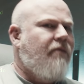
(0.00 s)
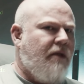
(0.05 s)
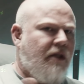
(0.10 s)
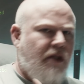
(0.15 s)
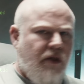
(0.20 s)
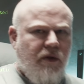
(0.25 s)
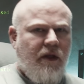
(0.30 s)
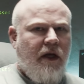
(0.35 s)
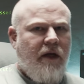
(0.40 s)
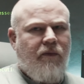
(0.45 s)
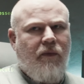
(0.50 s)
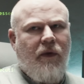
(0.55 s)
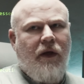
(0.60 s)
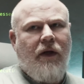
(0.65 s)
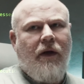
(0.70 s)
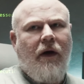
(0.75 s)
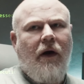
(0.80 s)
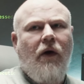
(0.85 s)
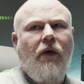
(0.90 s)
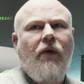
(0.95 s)
do let me
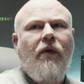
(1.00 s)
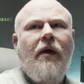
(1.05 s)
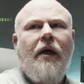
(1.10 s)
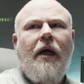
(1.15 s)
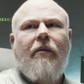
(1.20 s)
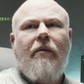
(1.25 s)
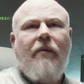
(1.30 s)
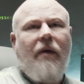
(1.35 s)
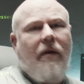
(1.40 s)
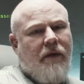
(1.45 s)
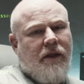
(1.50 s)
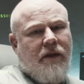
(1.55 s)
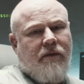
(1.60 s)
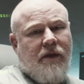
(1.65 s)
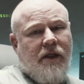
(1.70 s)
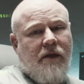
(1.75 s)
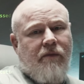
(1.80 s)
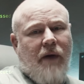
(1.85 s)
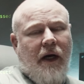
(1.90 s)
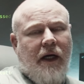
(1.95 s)
know, and maybe some
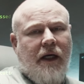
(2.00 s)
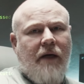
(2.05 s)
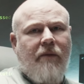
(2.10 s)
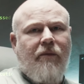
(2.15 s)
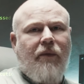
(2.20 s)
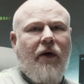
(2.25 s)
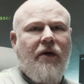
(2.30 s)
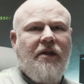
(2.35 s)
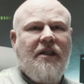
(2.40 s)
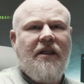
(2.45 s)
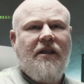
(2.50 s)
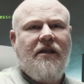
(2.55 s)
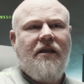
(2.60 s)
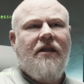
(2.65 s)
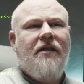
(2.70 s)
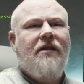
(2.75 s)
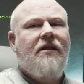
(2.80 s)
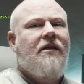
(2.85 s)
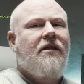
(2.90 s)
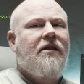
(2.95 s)
debugging
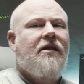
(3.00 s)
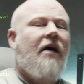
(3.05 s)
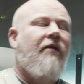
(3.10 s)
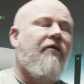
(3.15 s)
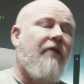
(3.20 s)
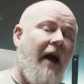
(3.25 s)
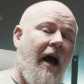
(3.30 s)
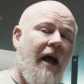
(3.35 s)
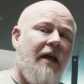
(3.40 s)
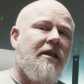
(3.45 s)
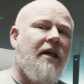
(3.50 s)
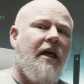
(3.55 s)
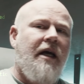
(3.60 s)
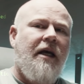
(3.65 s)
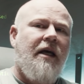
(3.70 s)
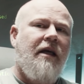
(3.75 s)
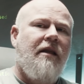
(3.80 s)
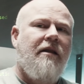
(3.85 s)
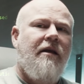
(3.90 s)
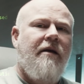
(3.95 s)
processes and stuff as I
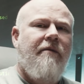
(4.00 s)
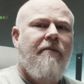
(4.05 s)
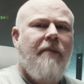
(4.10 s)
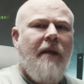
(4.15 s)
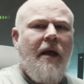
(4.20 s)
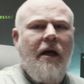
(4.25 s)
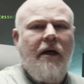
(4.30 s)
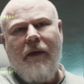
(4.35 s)
hit them.